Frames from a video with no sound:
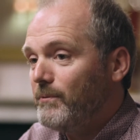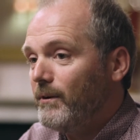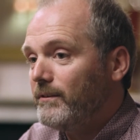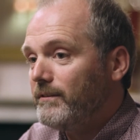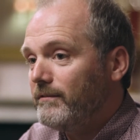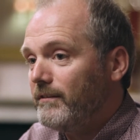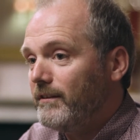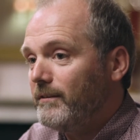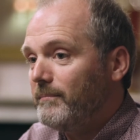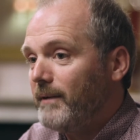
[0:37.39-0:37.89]
one
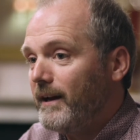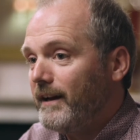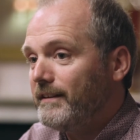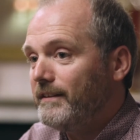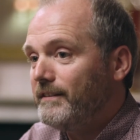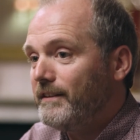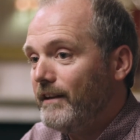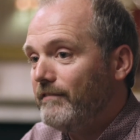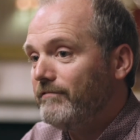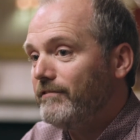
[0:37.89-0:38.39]
of them had a
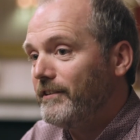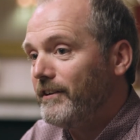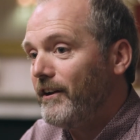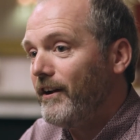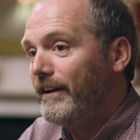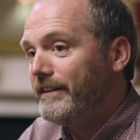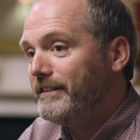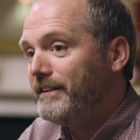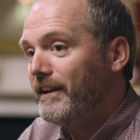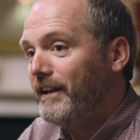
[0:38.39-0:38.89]
different
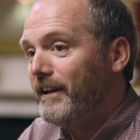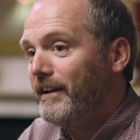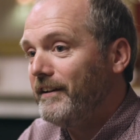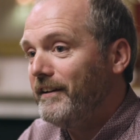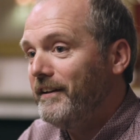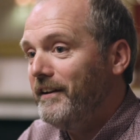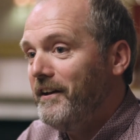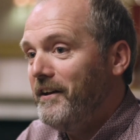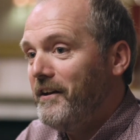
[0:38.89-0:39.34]
idea